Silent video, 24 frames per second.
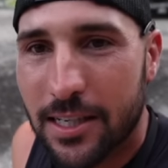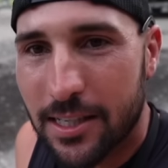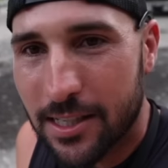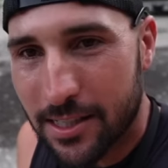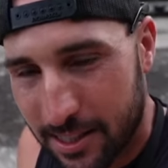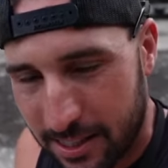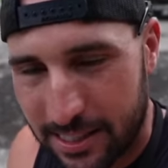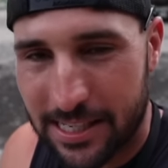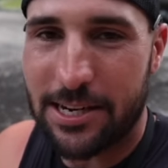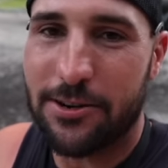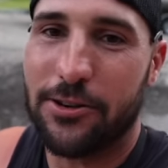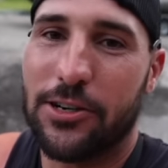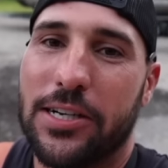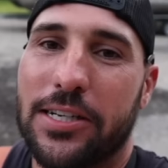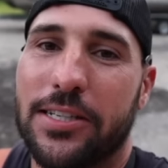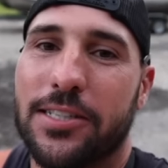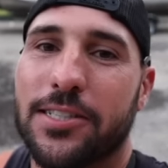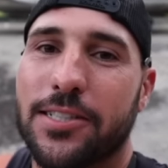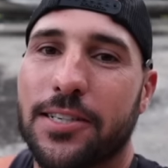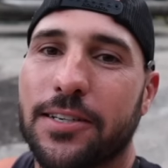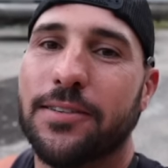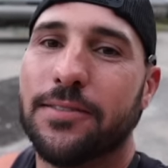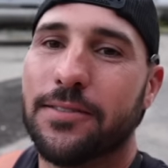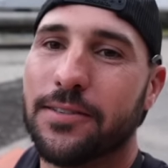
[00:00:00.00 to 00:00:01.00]

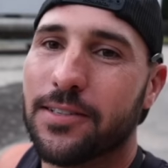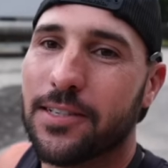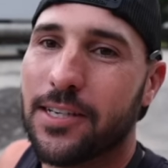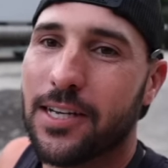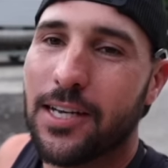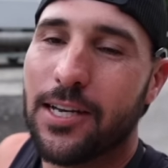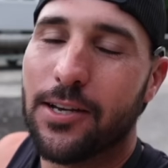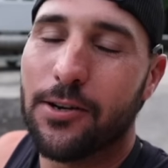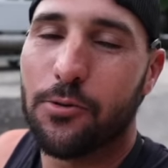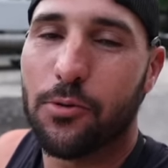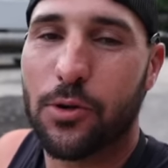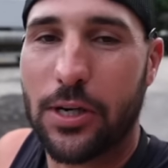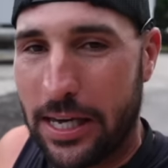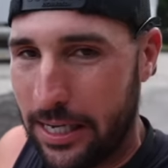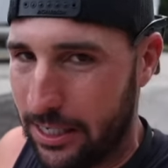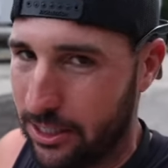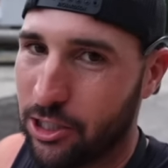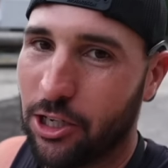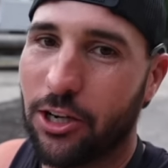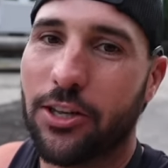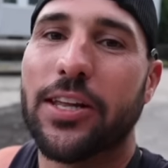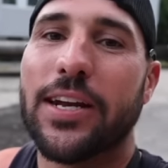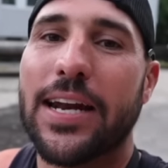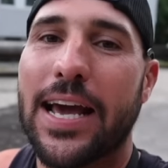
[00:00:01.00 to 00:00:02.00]
series. Catch
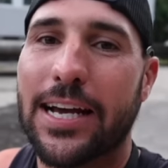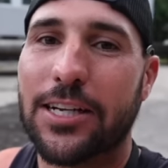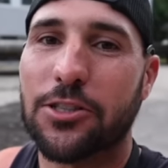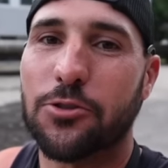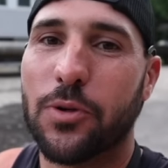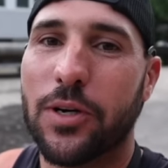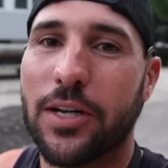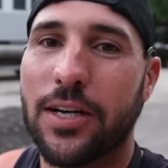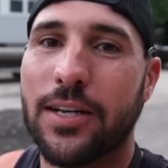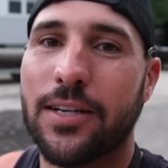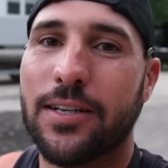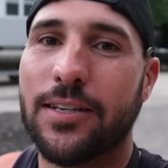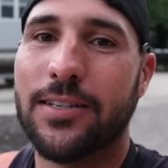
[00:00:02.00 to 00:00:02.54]
you on the next one.